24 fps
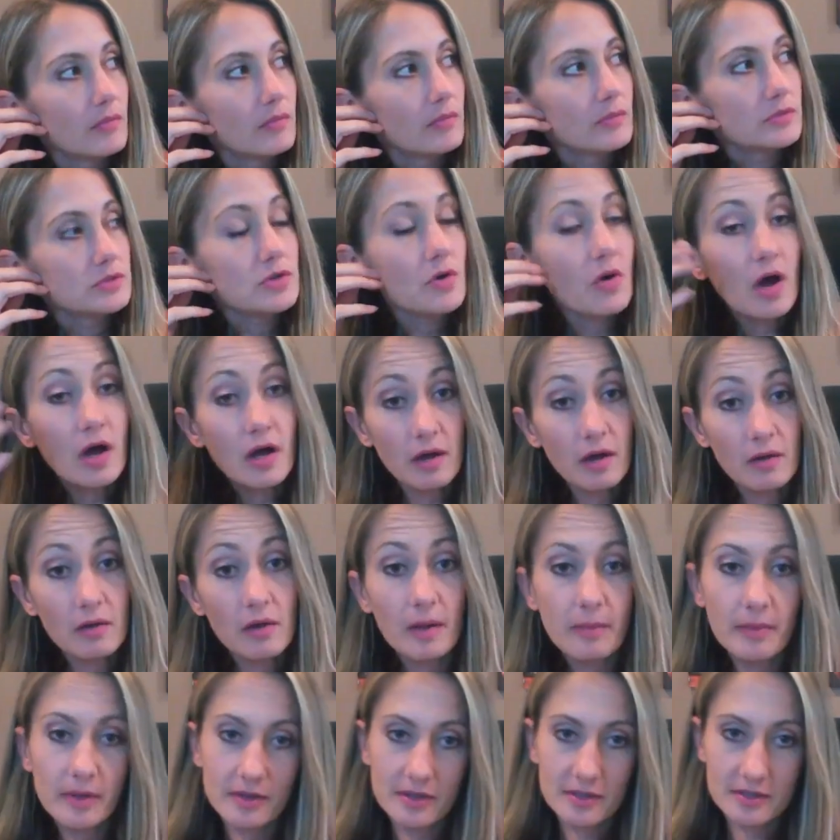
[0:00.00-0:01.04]
So,
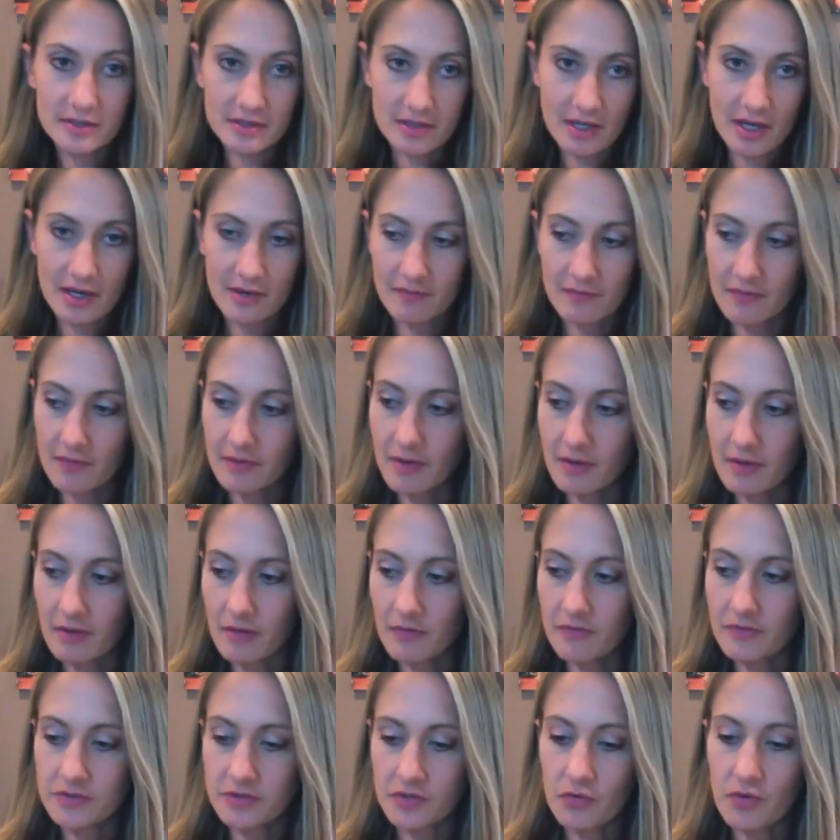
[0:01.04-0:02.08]
this is kind of, I don't know if
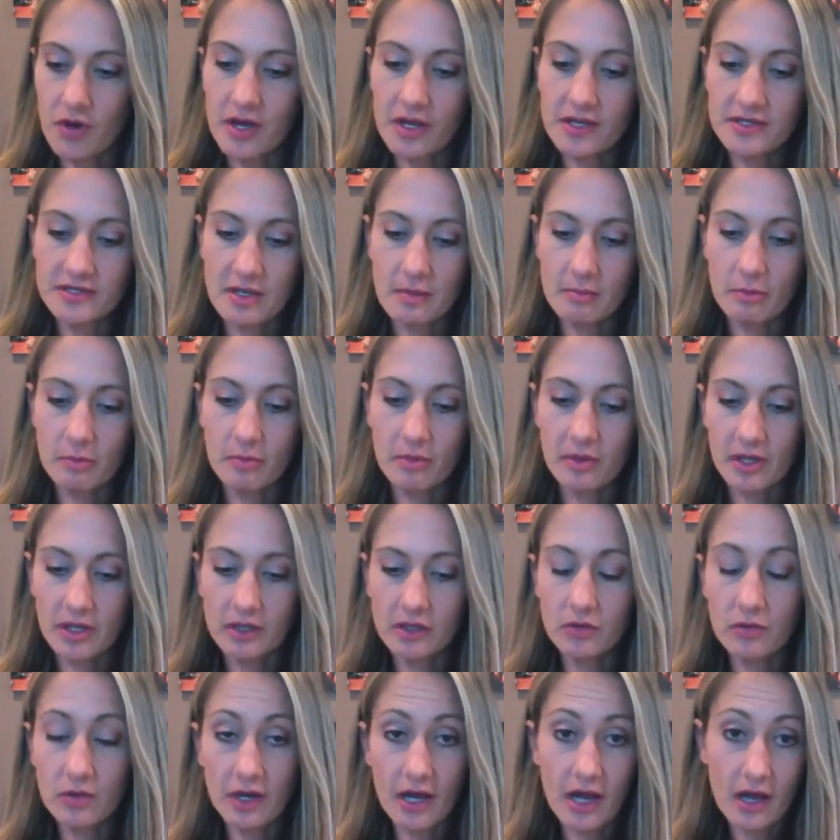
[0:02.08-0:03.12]
this is a great example, but like
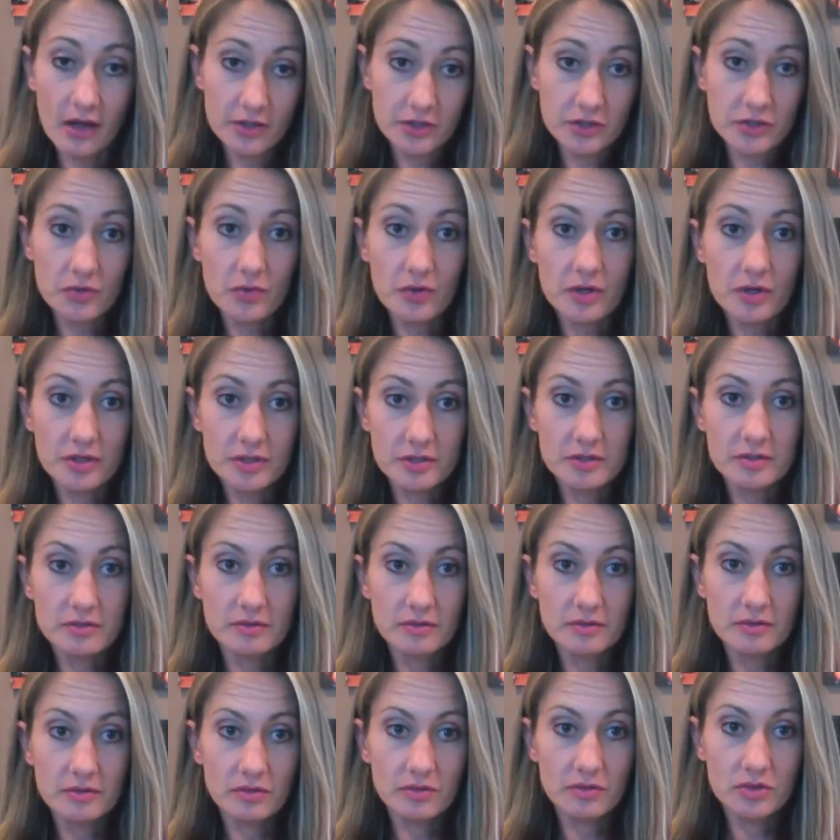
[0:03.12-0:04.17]
you can outsource
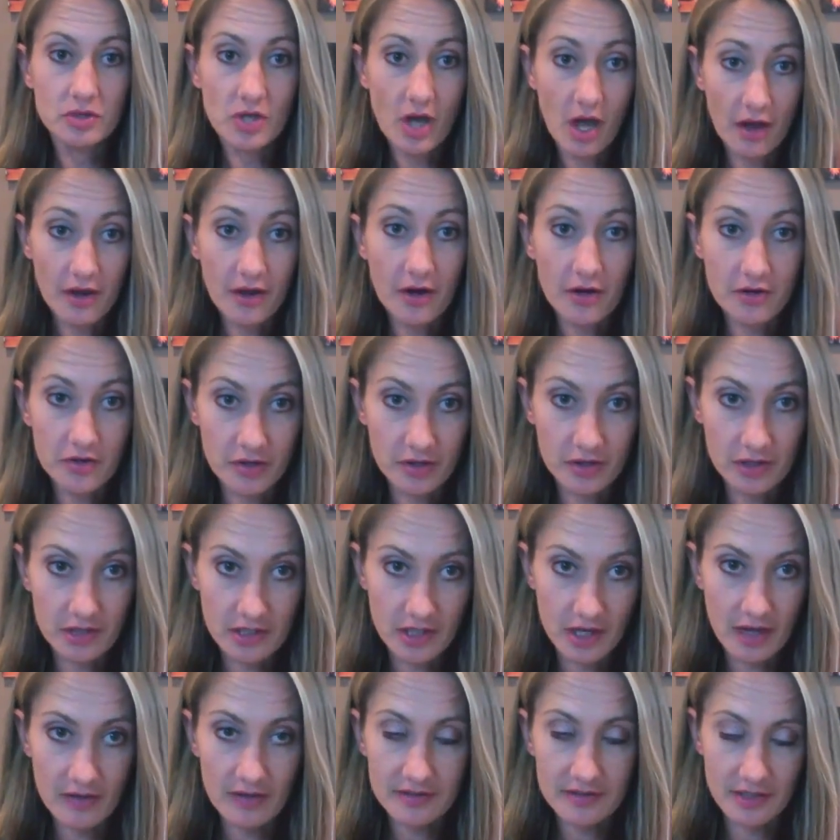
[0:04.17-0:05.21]
childcare during the
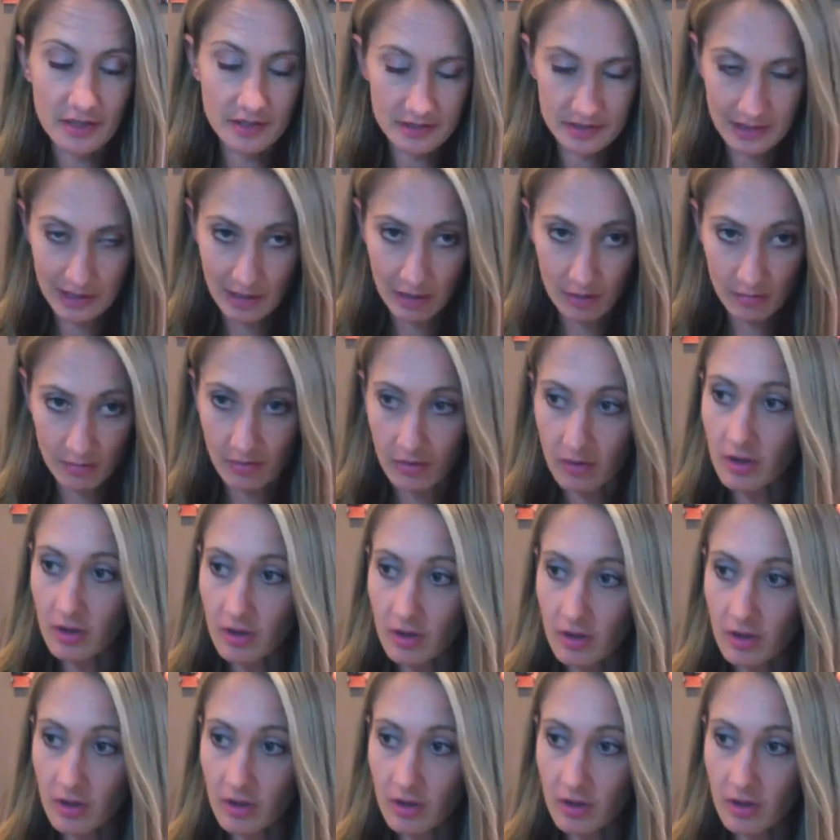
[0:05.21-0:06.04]
day. That sounds terrible.